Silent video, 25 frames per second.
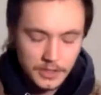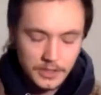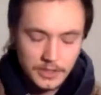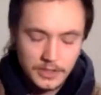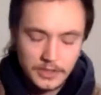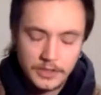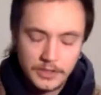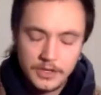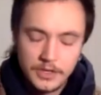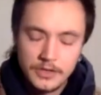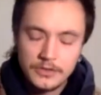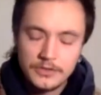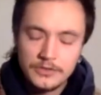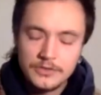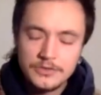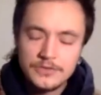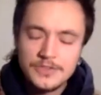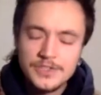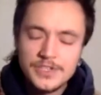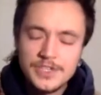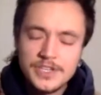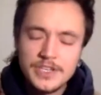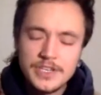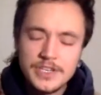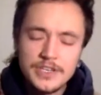
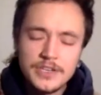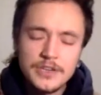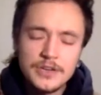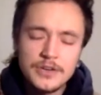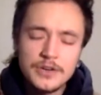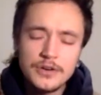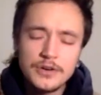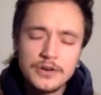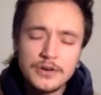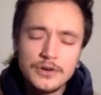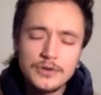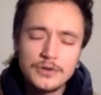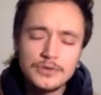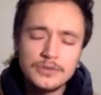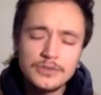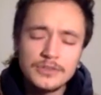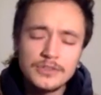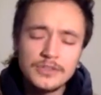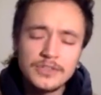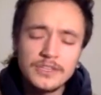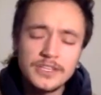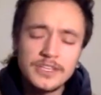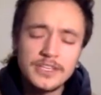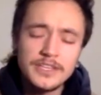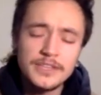Love's the
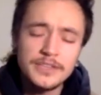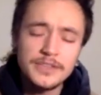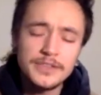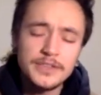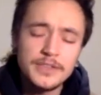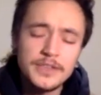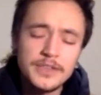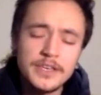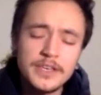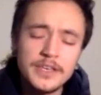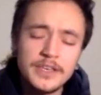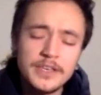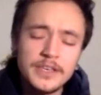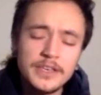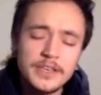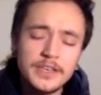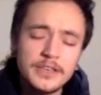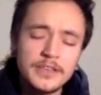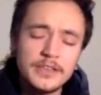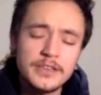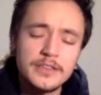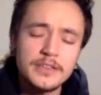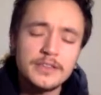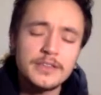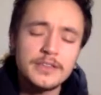only
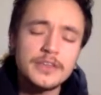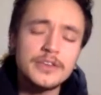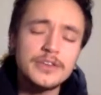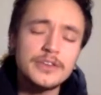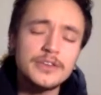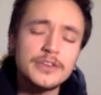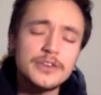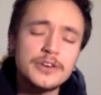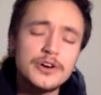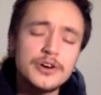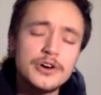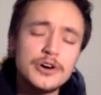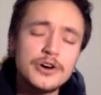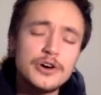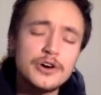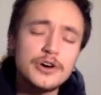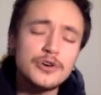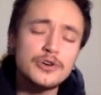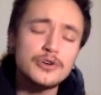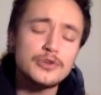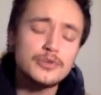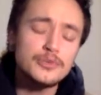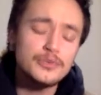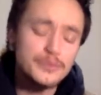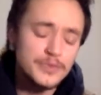thing that
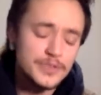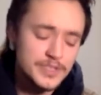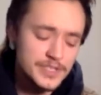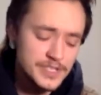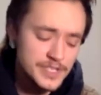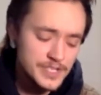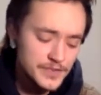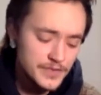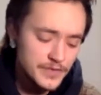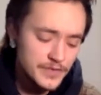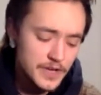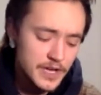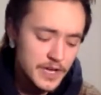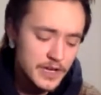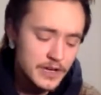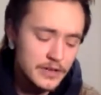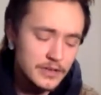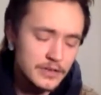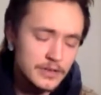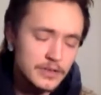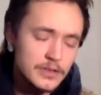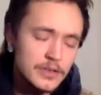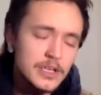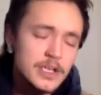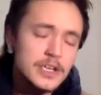opens
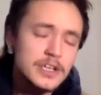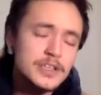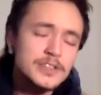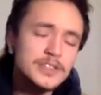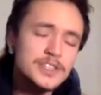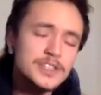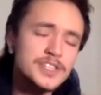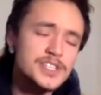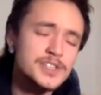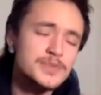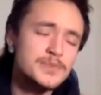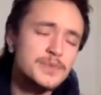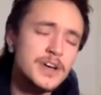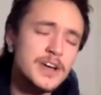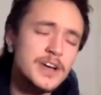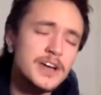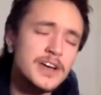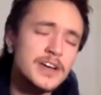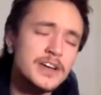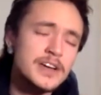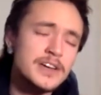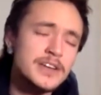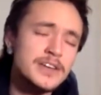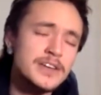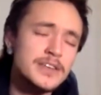fair,
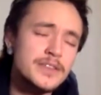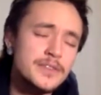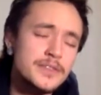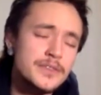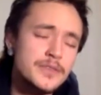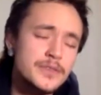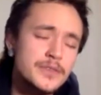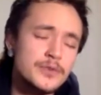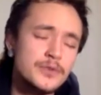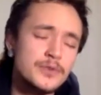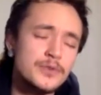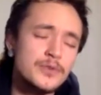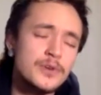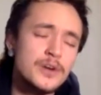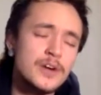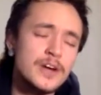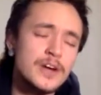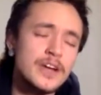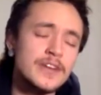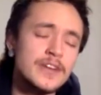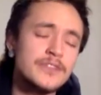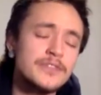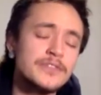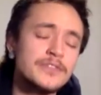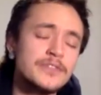despite the
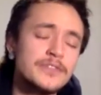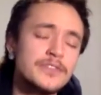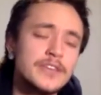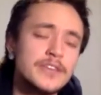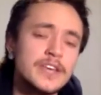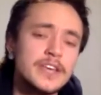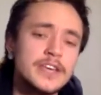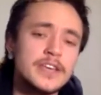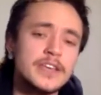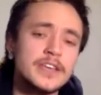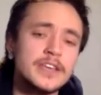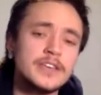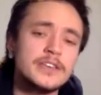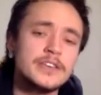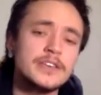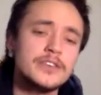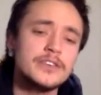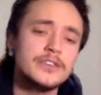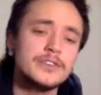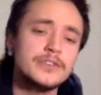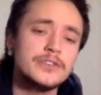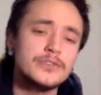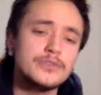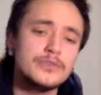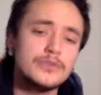white flag
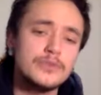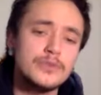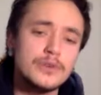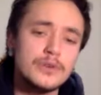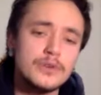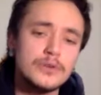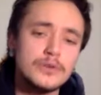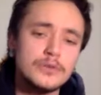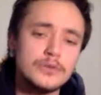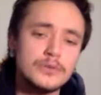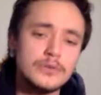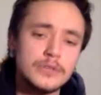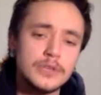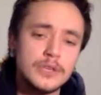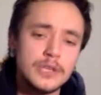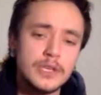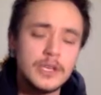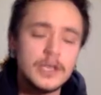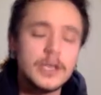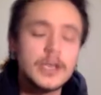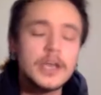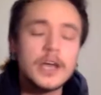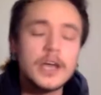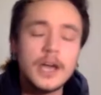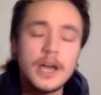you hold
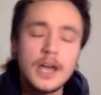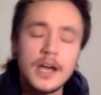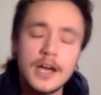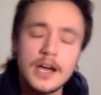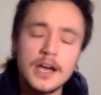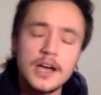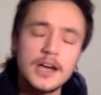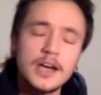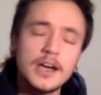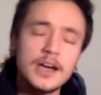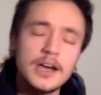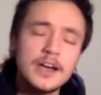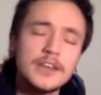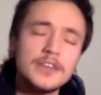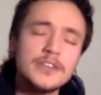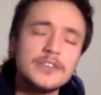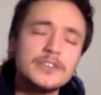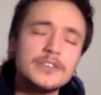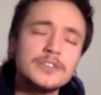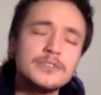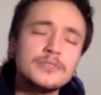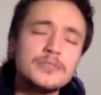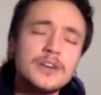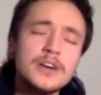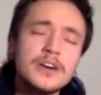high
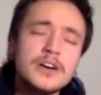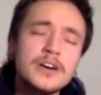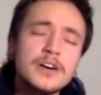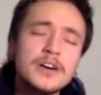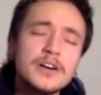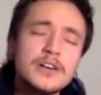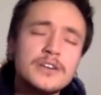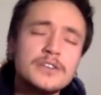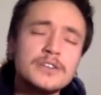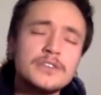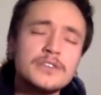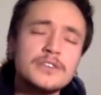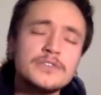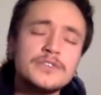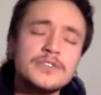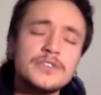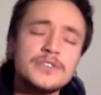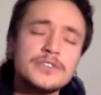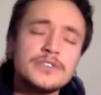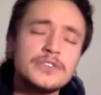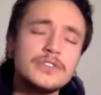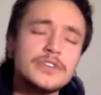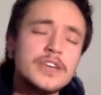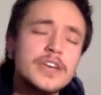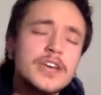above
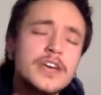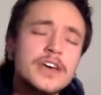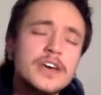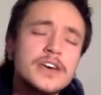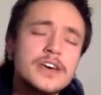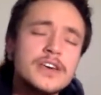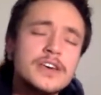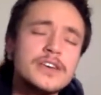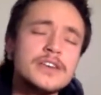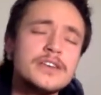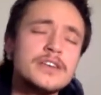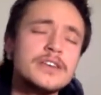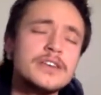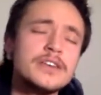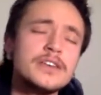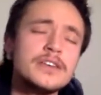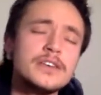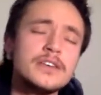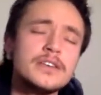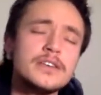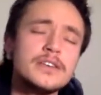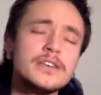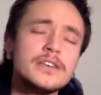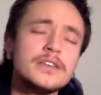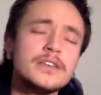your
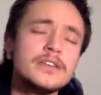head.